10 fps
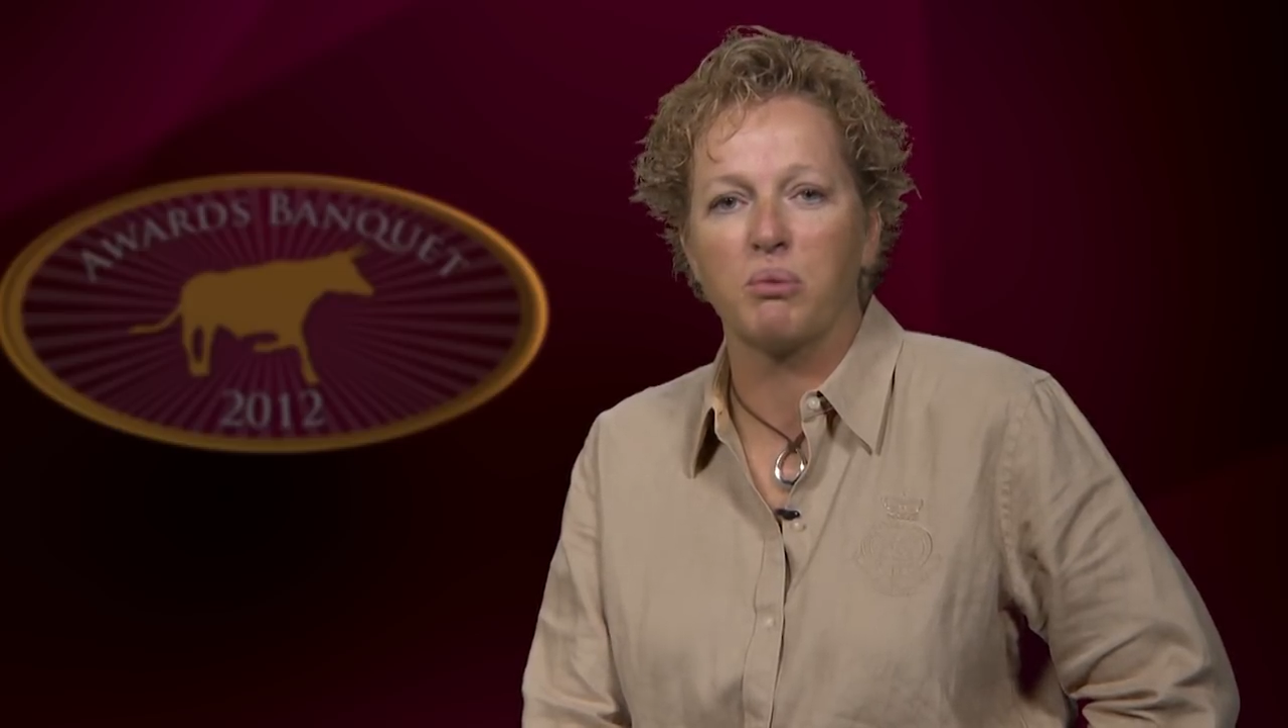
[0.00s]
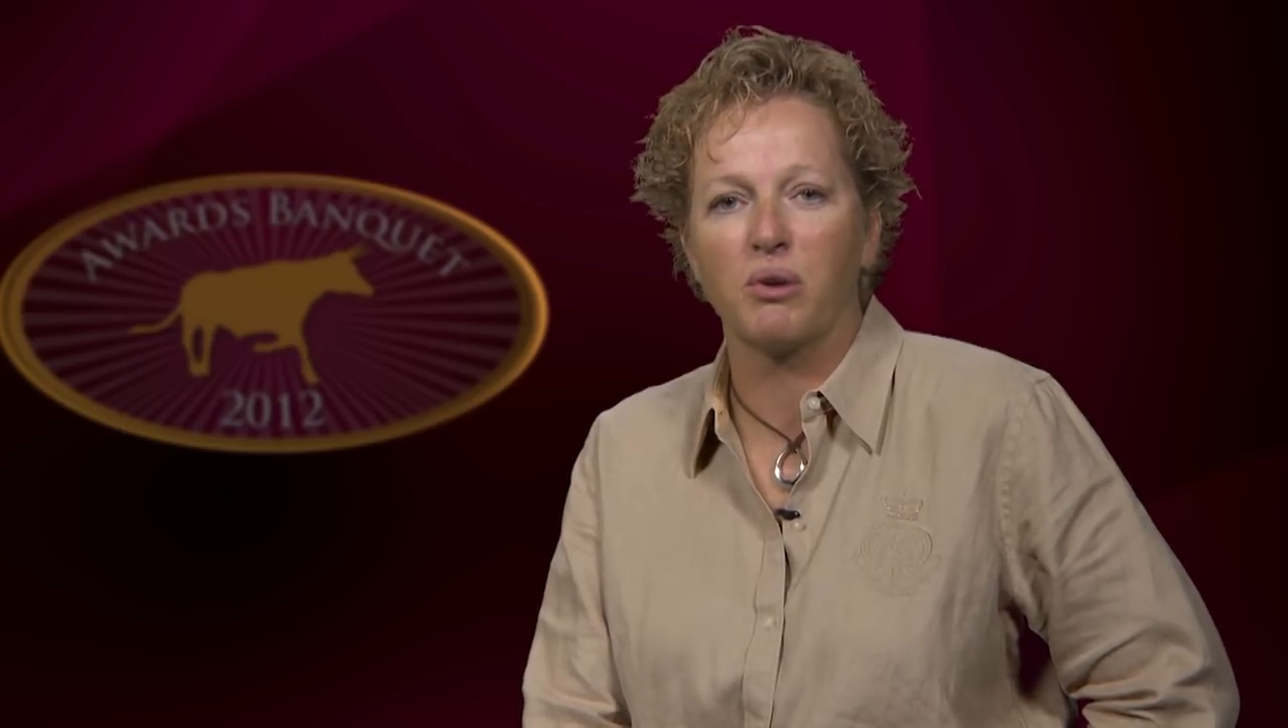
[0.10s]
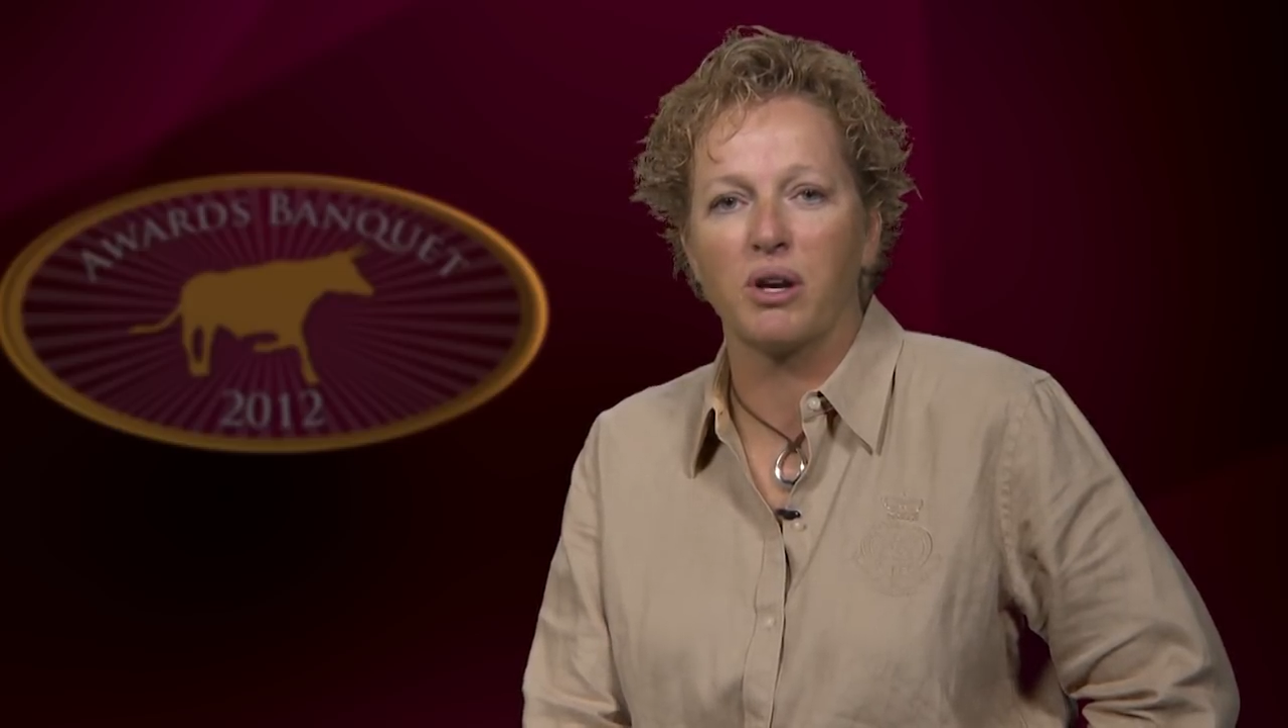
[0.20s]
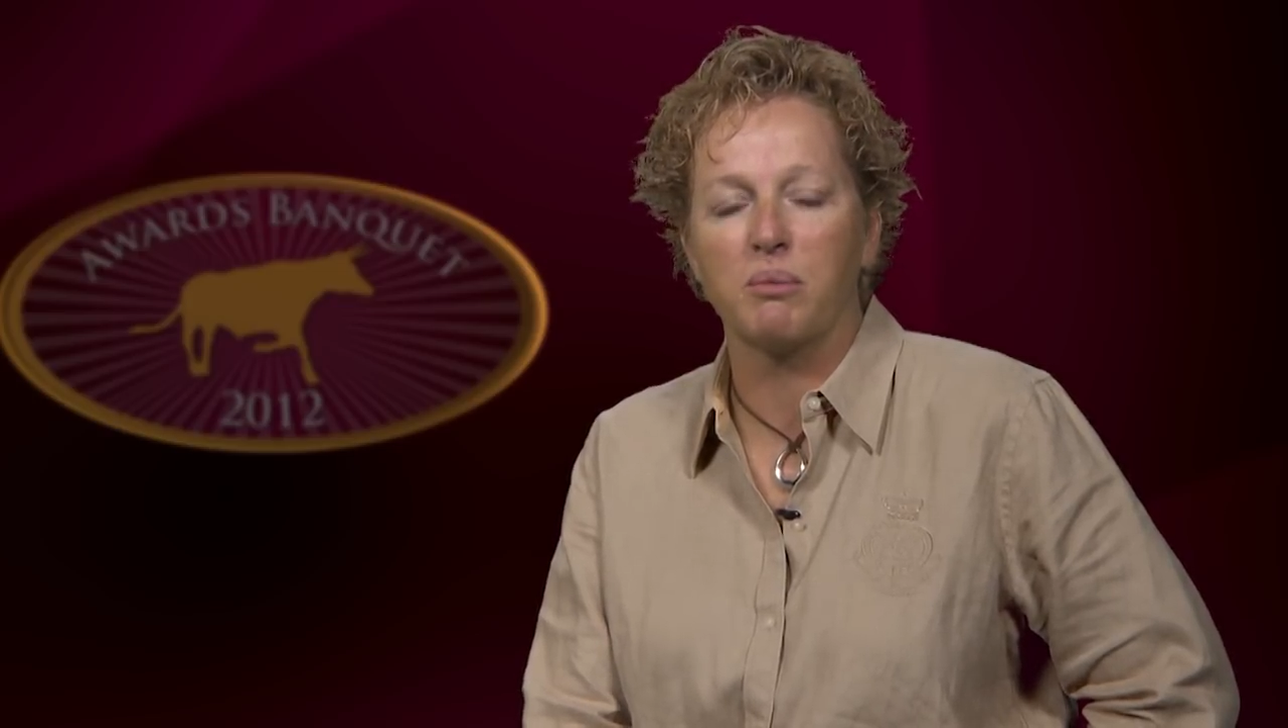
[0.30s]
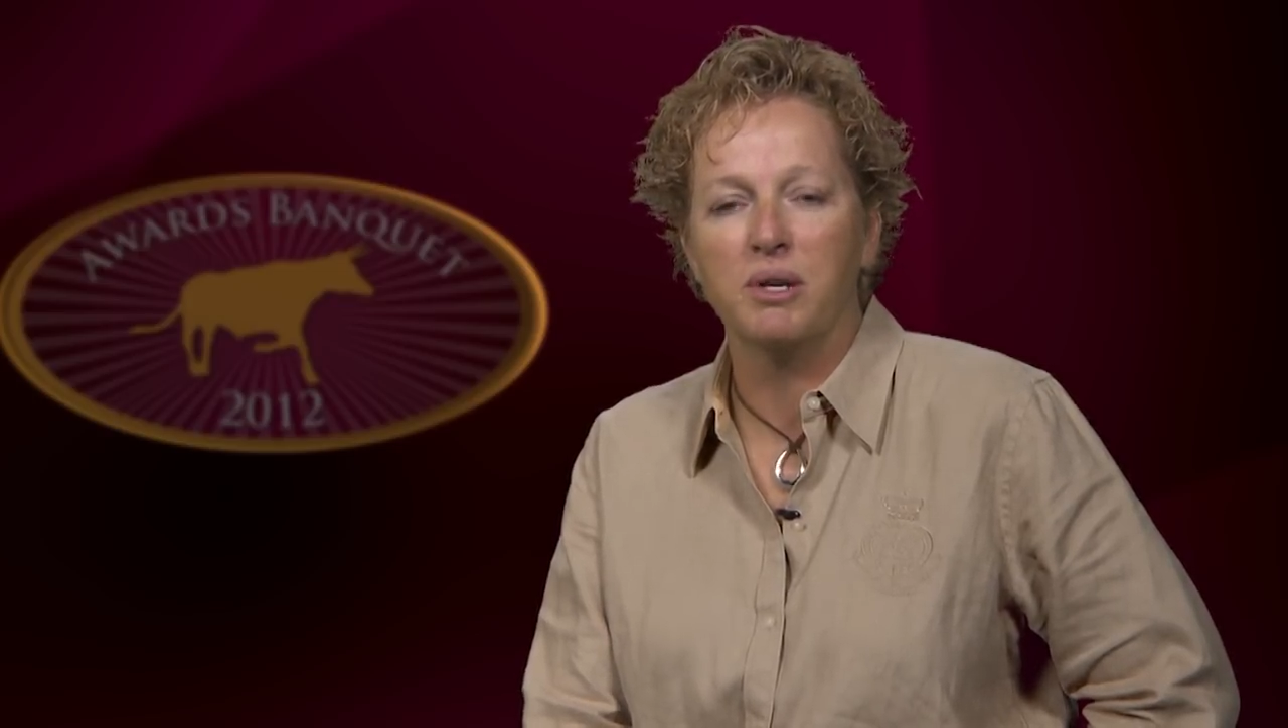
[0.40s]

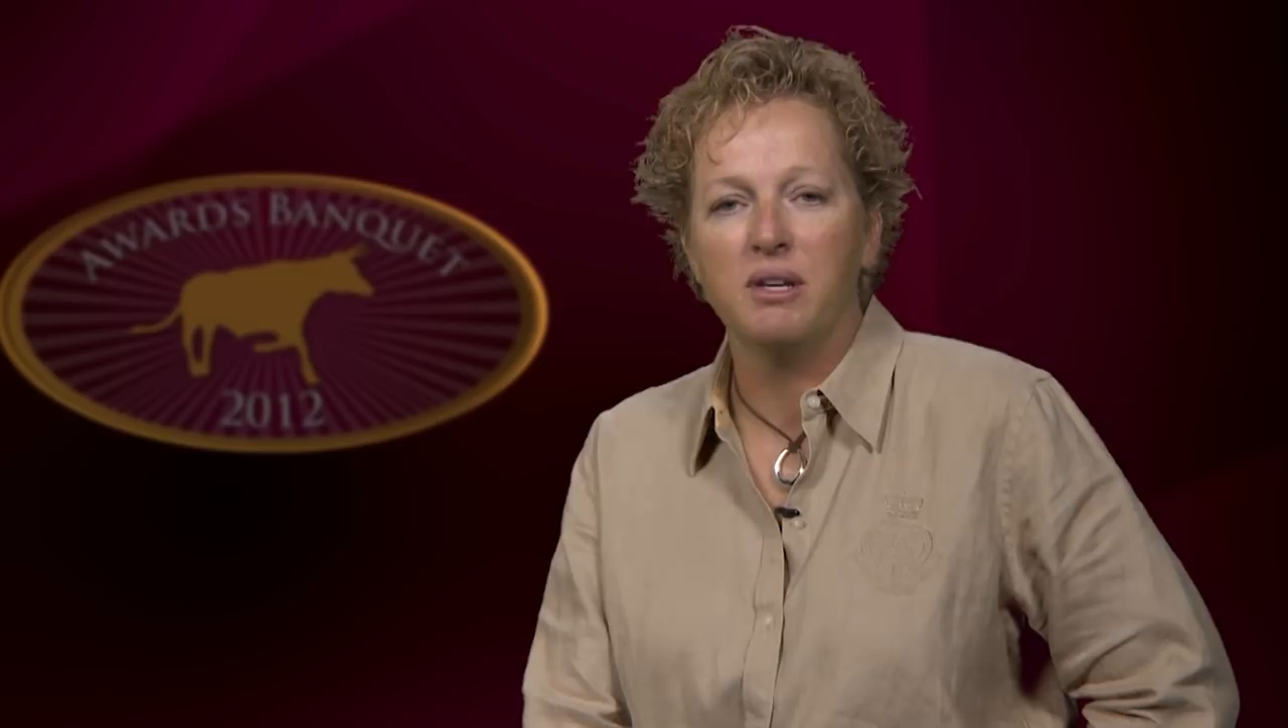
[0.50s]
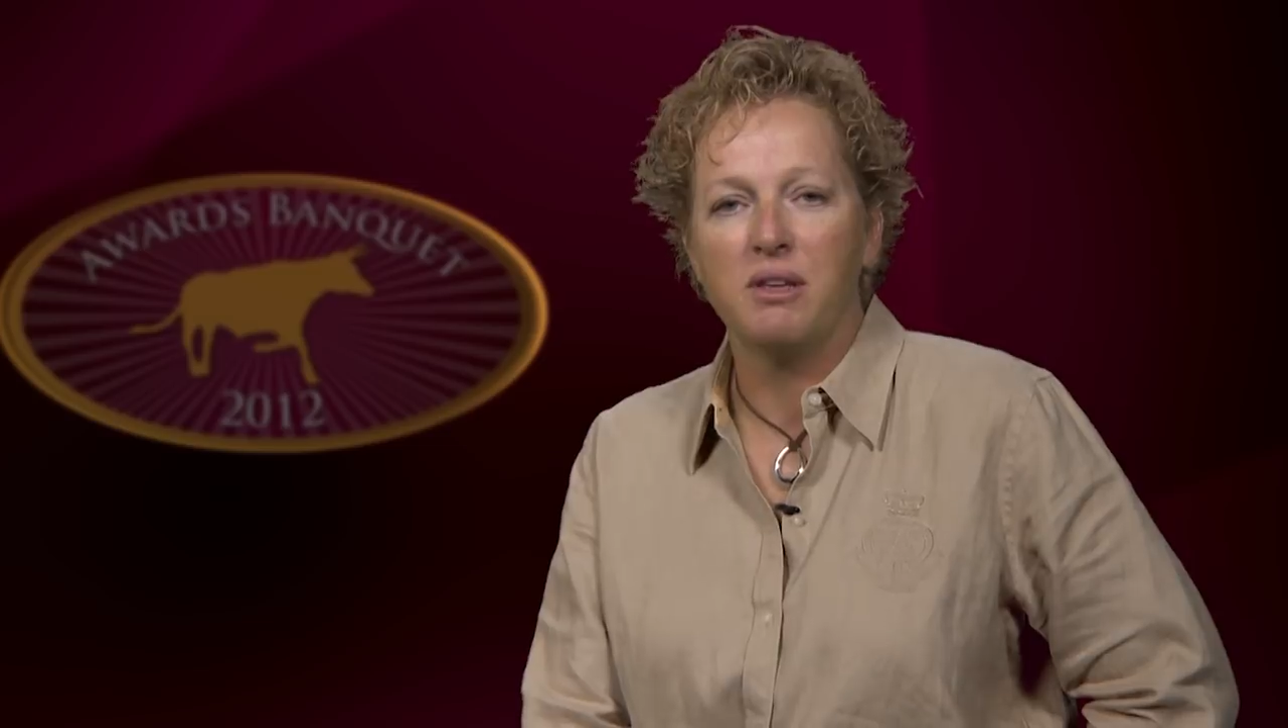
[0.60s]
program.